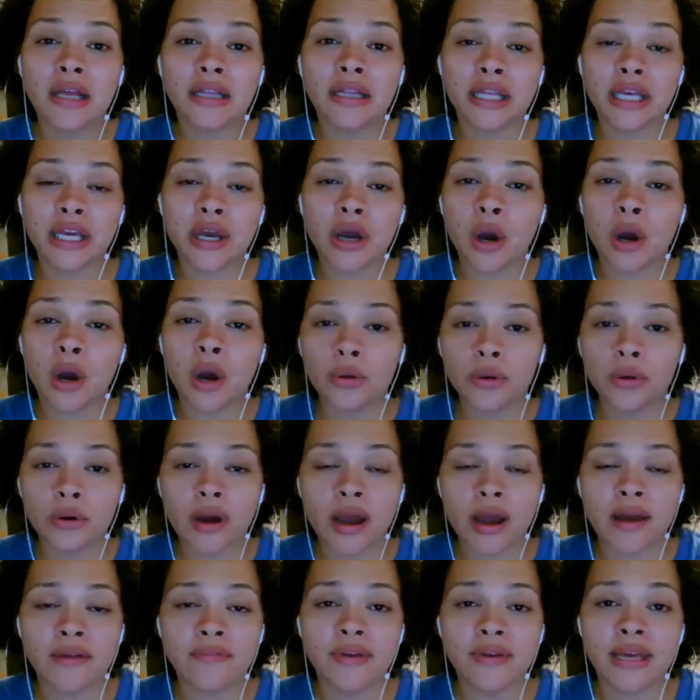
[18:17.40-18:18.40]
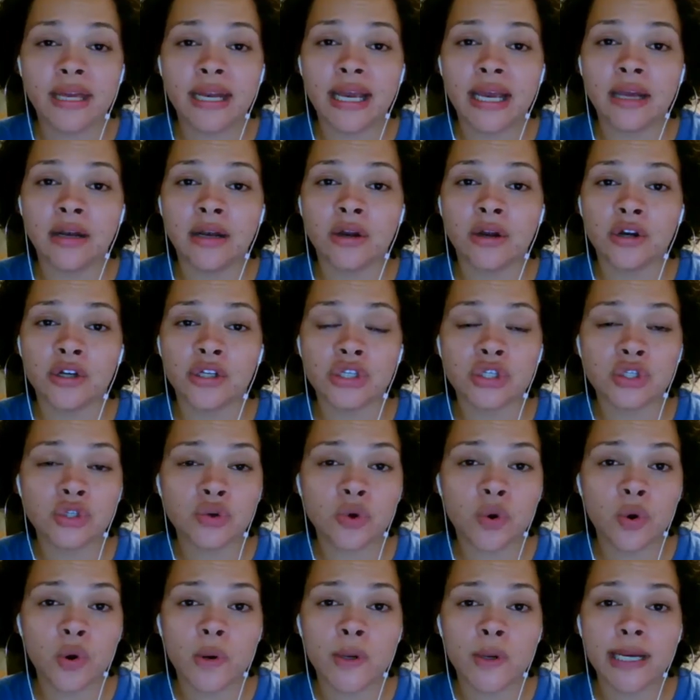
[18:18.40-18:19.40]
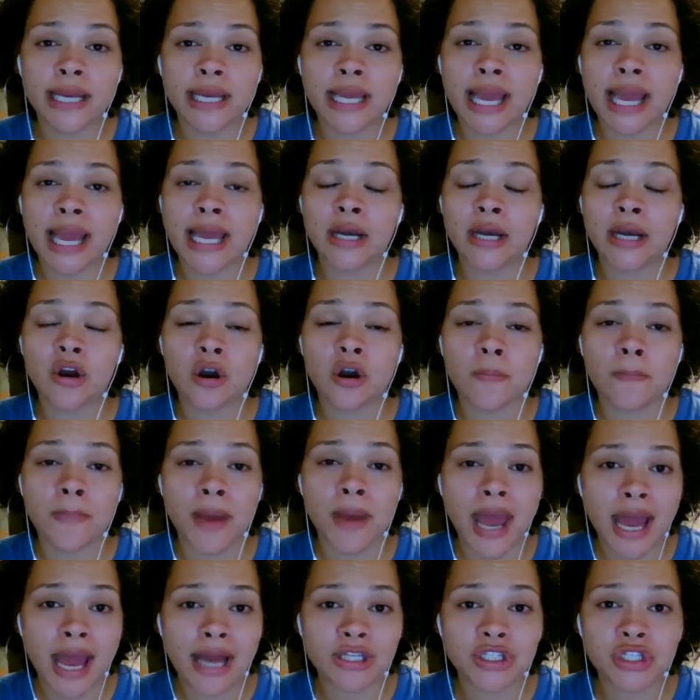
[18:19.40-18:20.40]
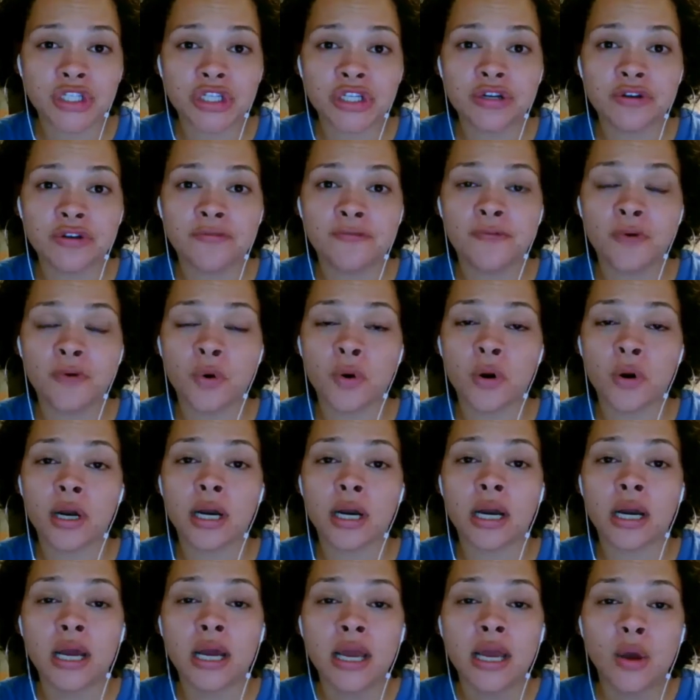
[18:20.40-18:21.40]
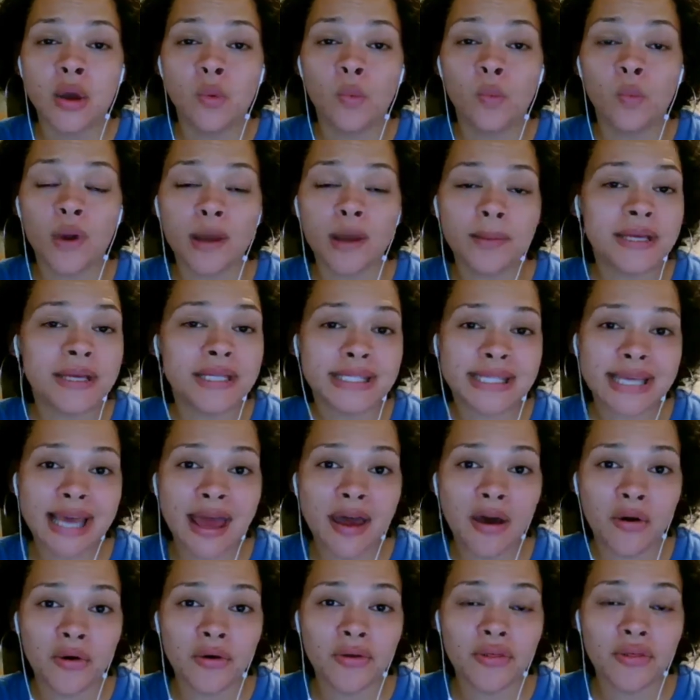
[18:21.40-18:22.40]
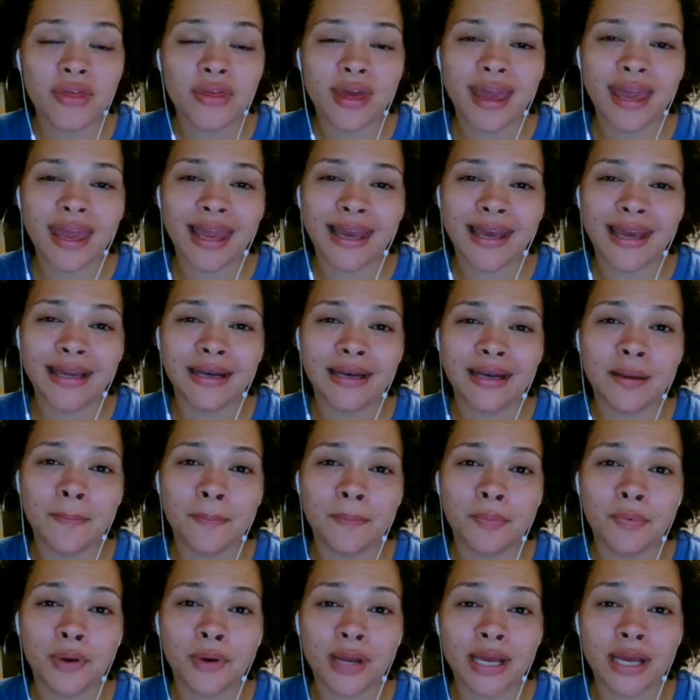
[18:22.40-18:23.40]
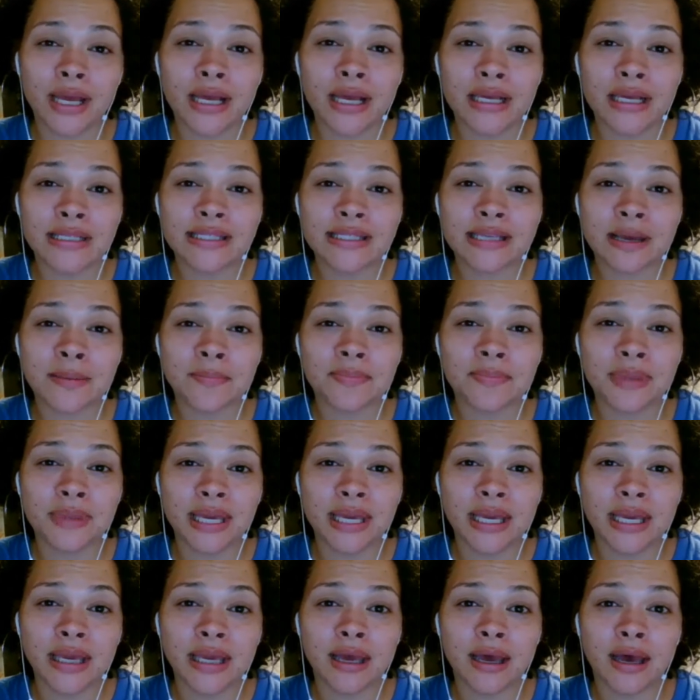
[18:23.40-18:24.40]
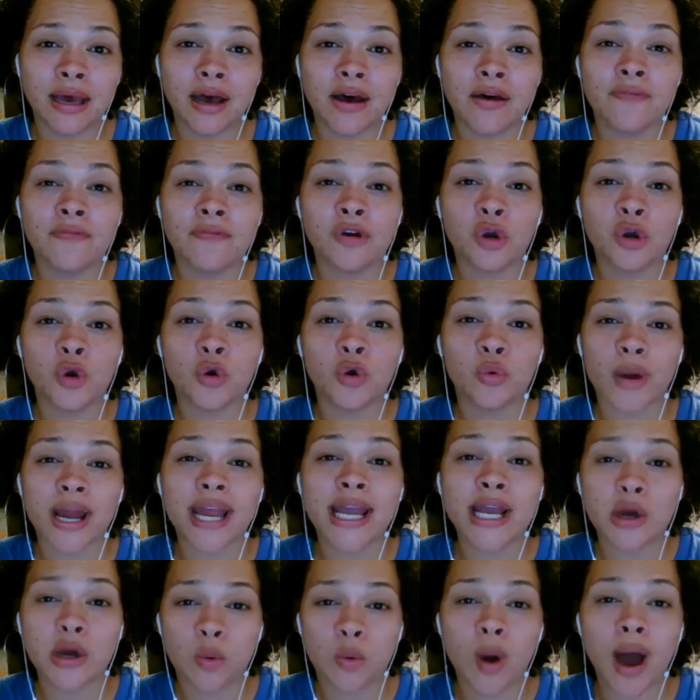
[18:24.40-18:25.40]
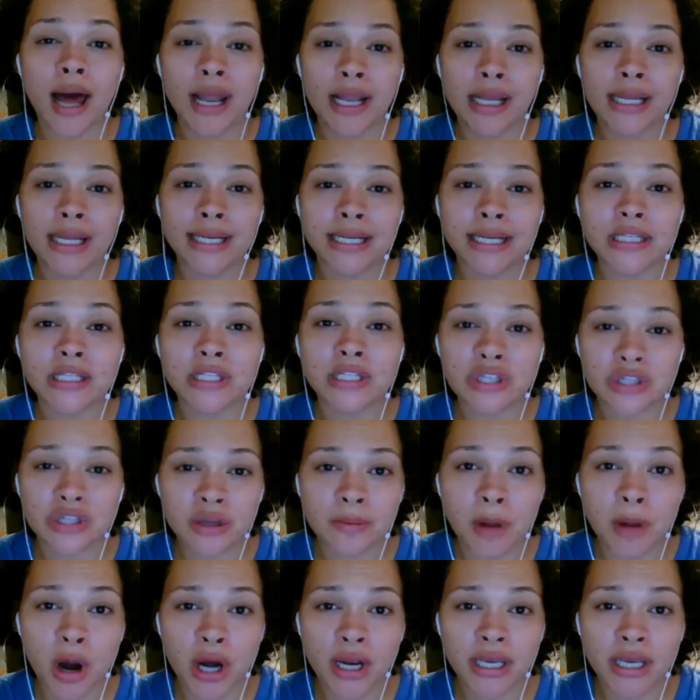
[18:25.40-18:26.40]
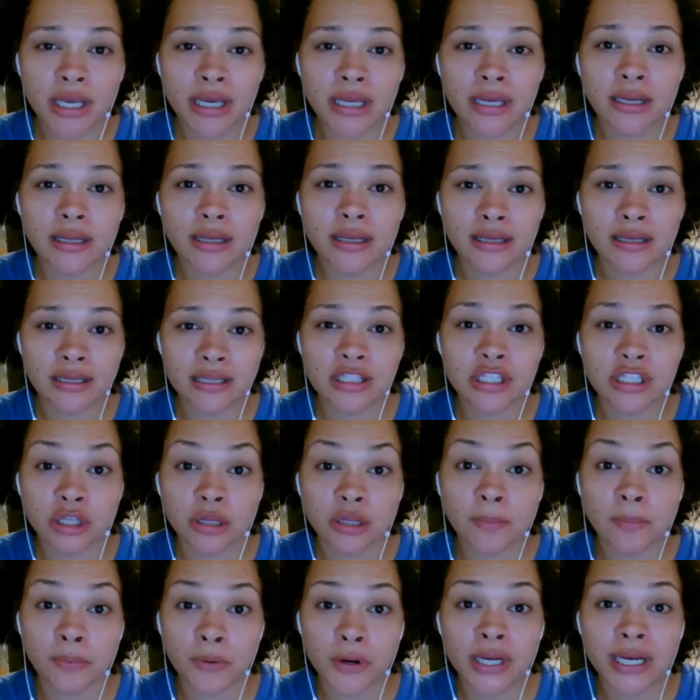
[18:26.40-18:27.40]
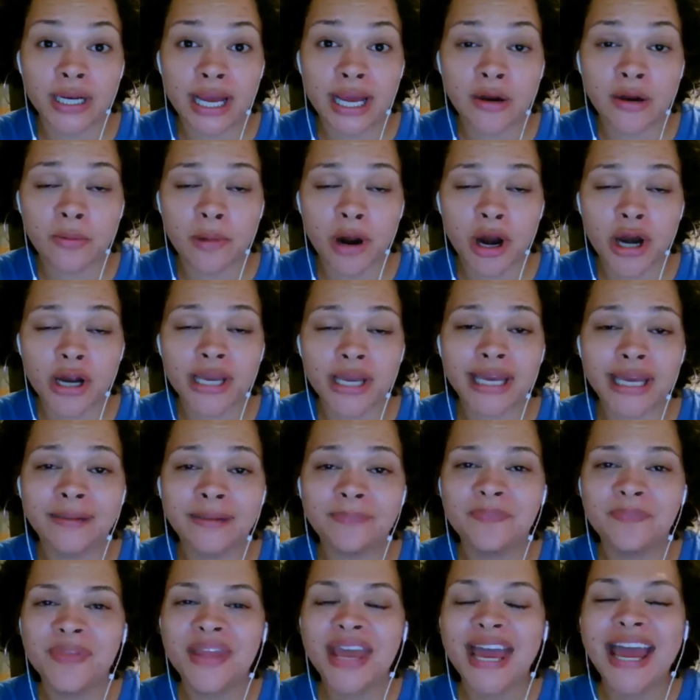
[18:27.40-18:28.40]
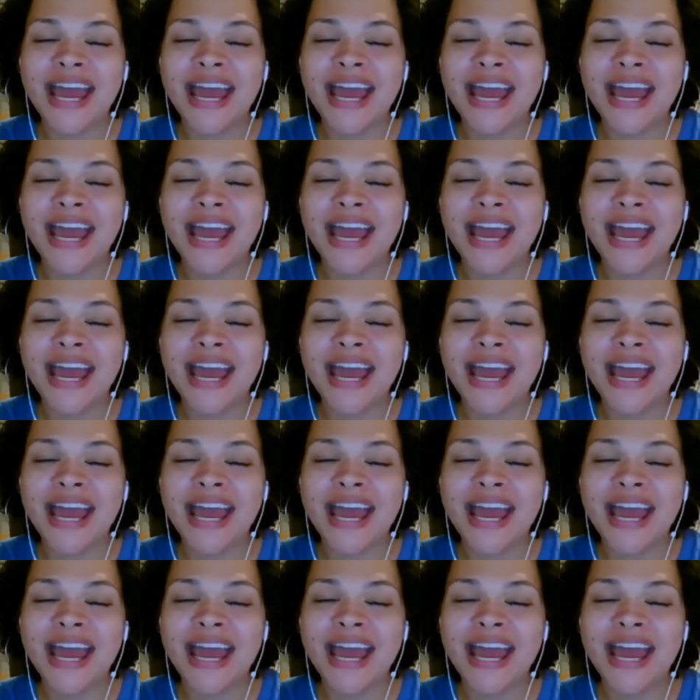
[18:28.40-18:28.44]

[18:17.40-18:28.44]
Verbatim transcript: the owner of it and her story and her passion for women's health and bringing something of great quality to the market, eh, to the prenatal market.